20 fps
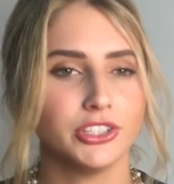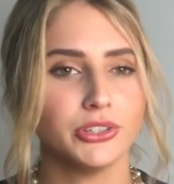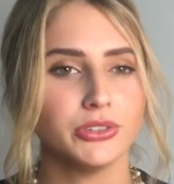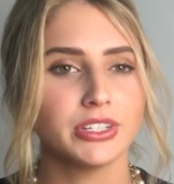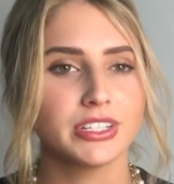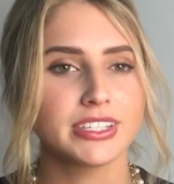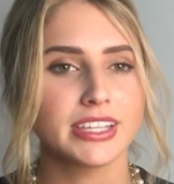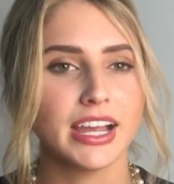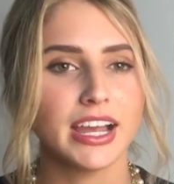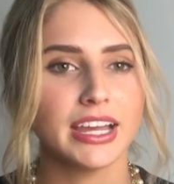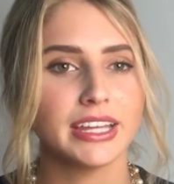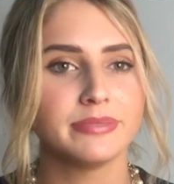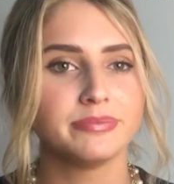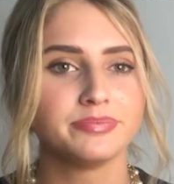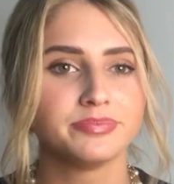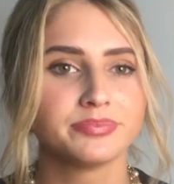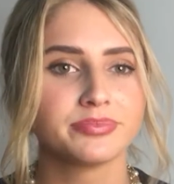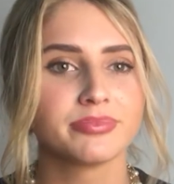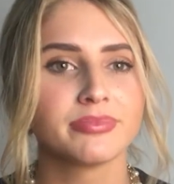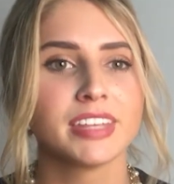You decide.
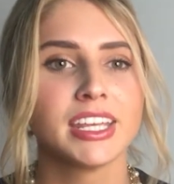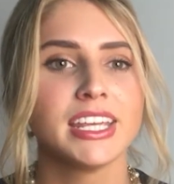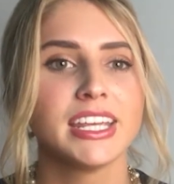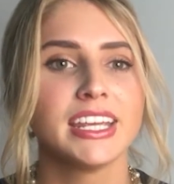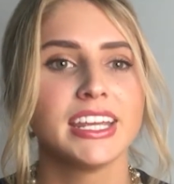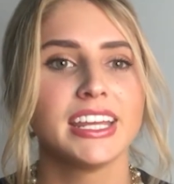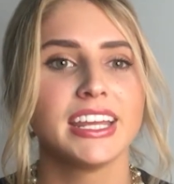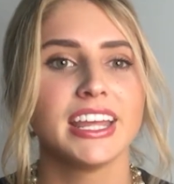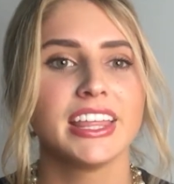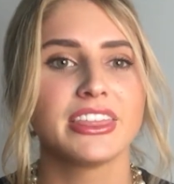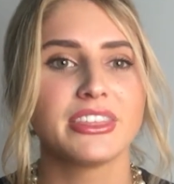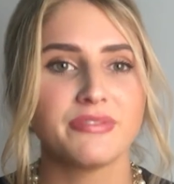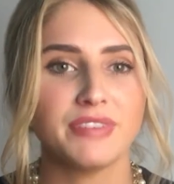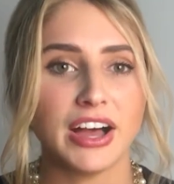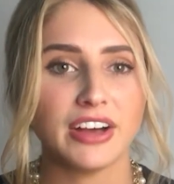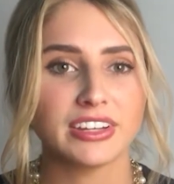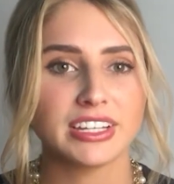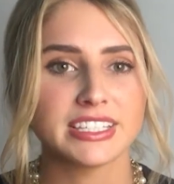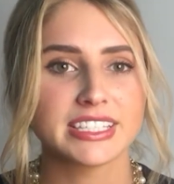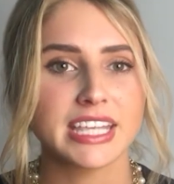The
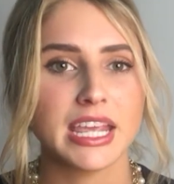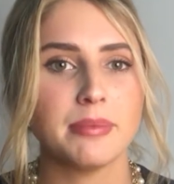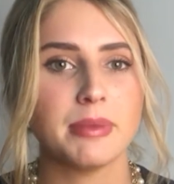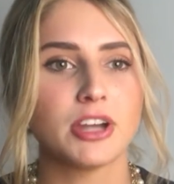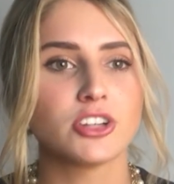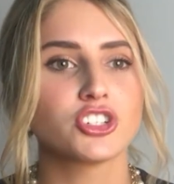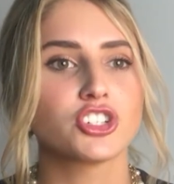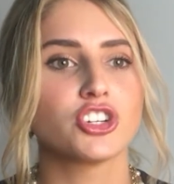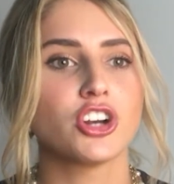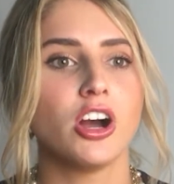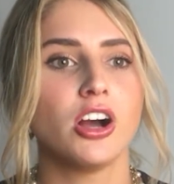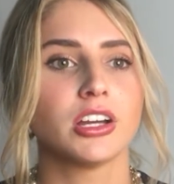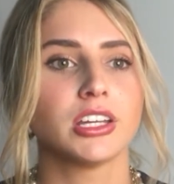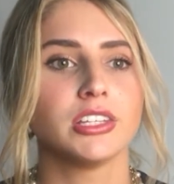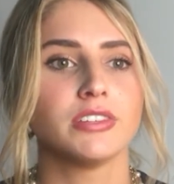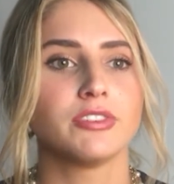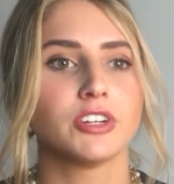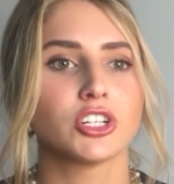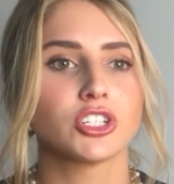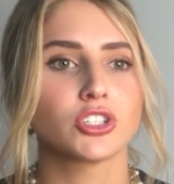Falcons came out
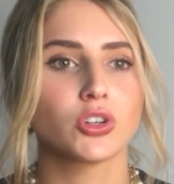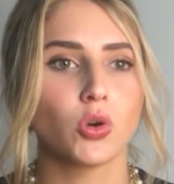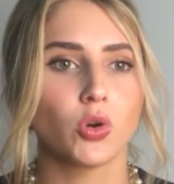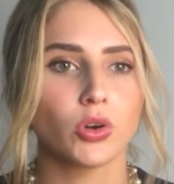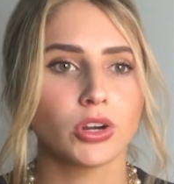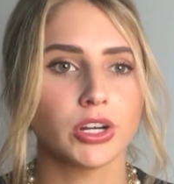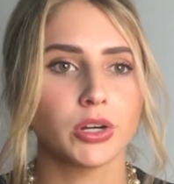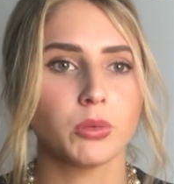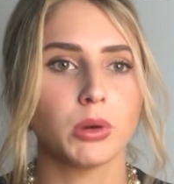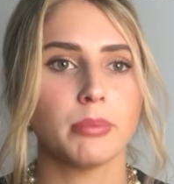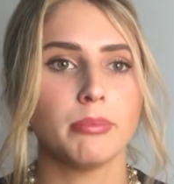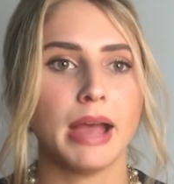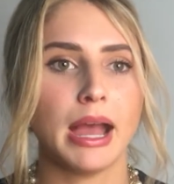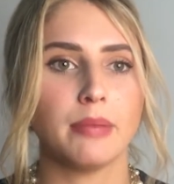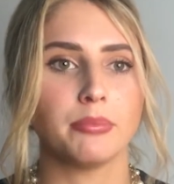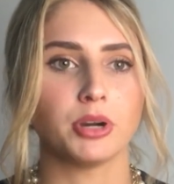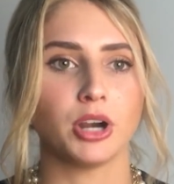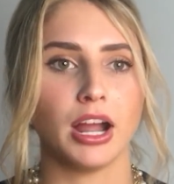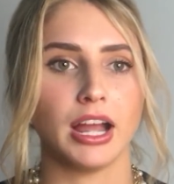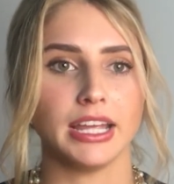strong in the first quarter, where
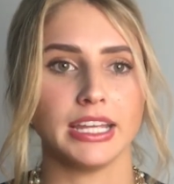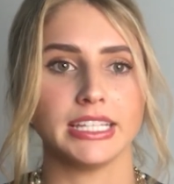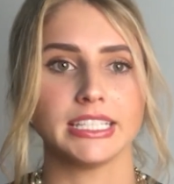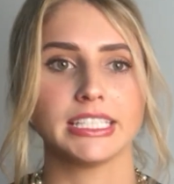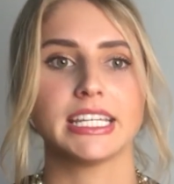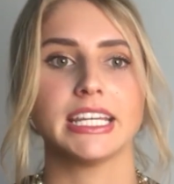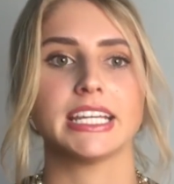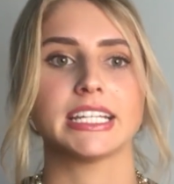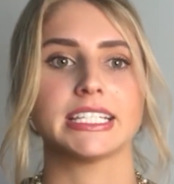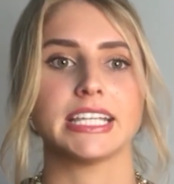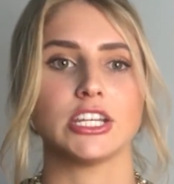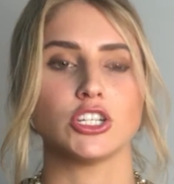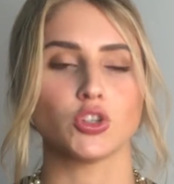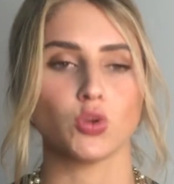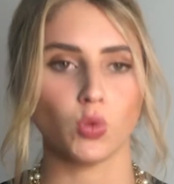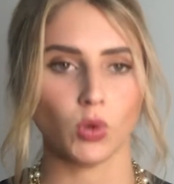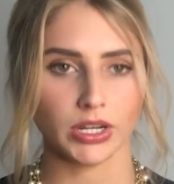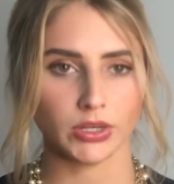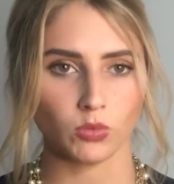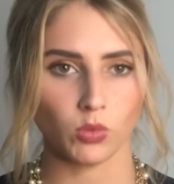Matt Bryant kicked a
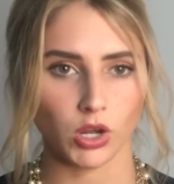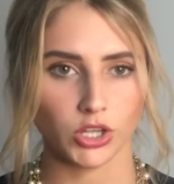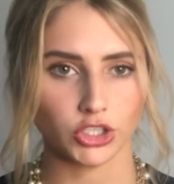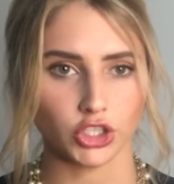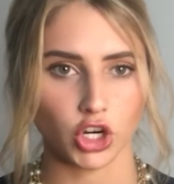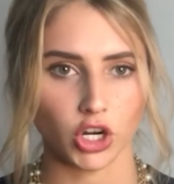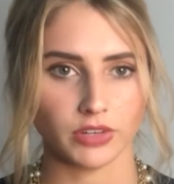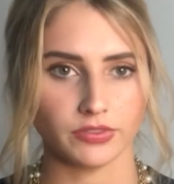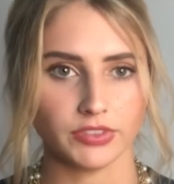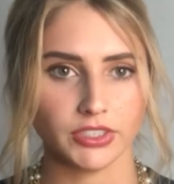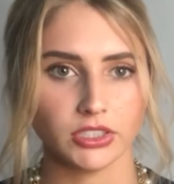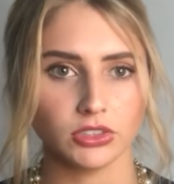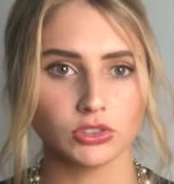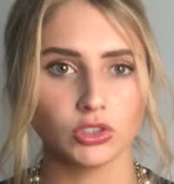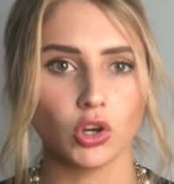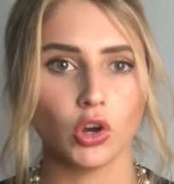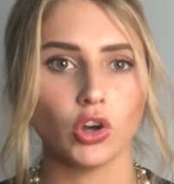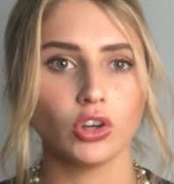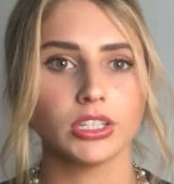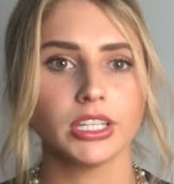21-yard
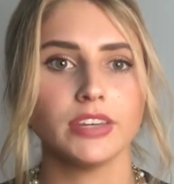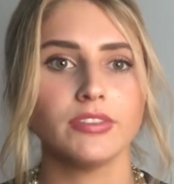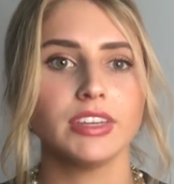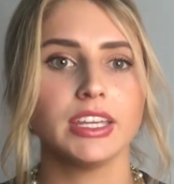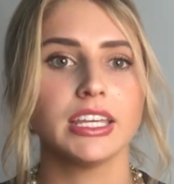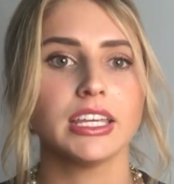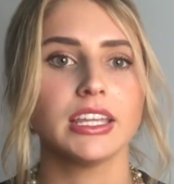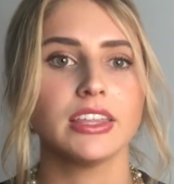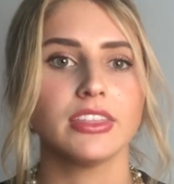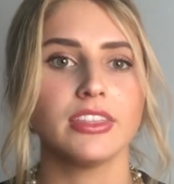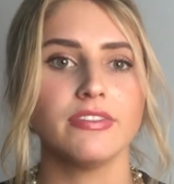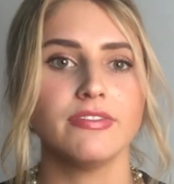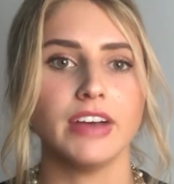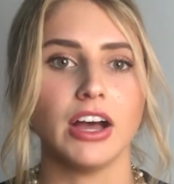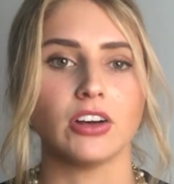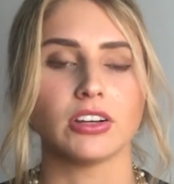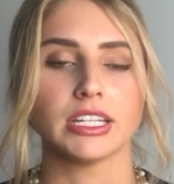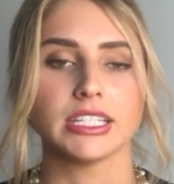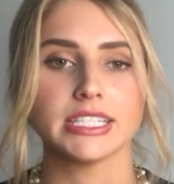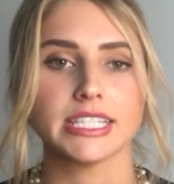field goal, giving the
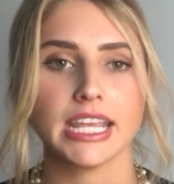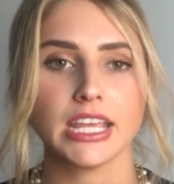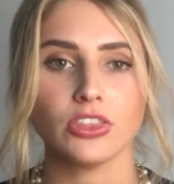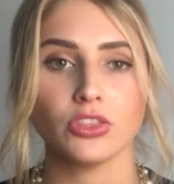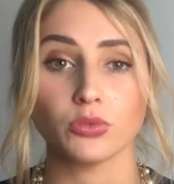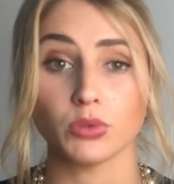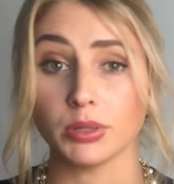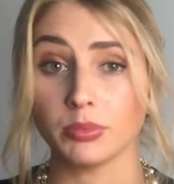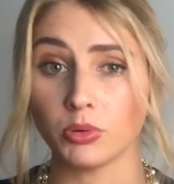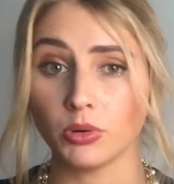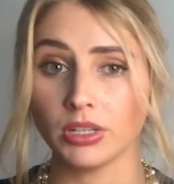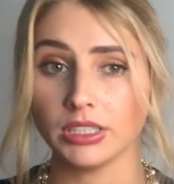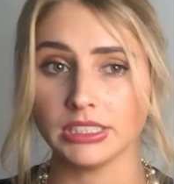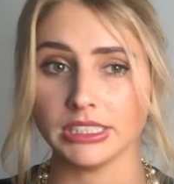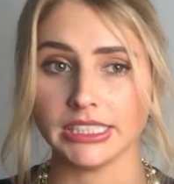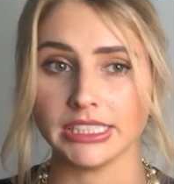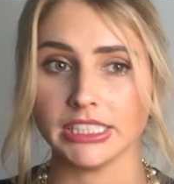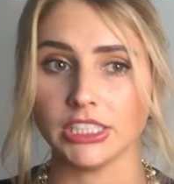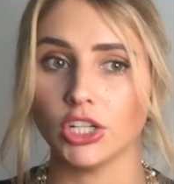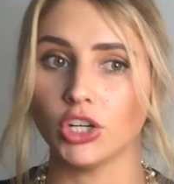Falcons a
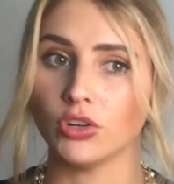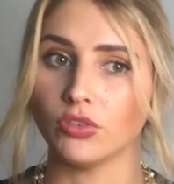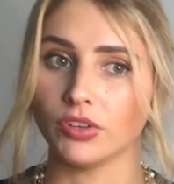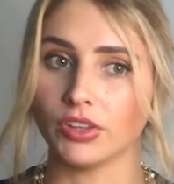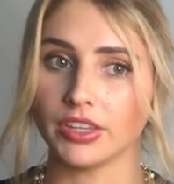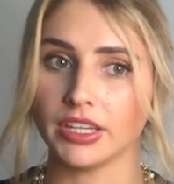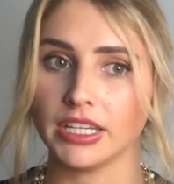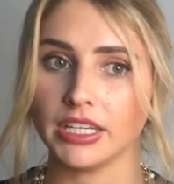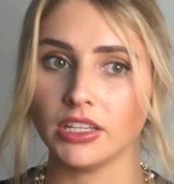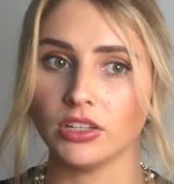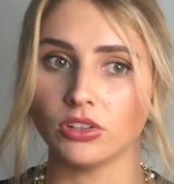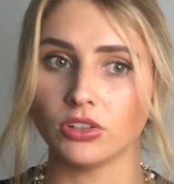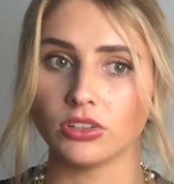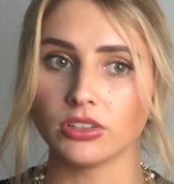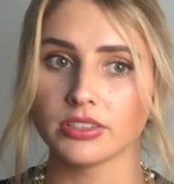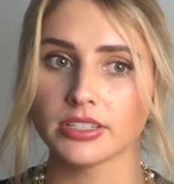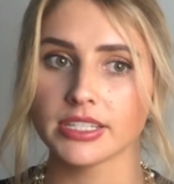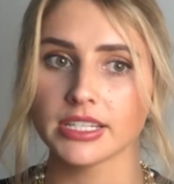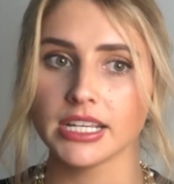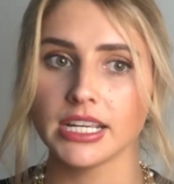3-point lead over the
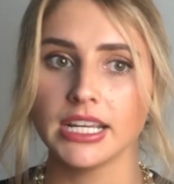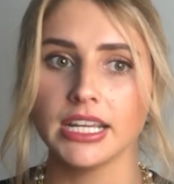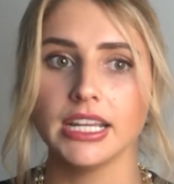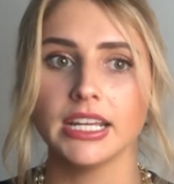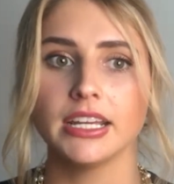Eagles.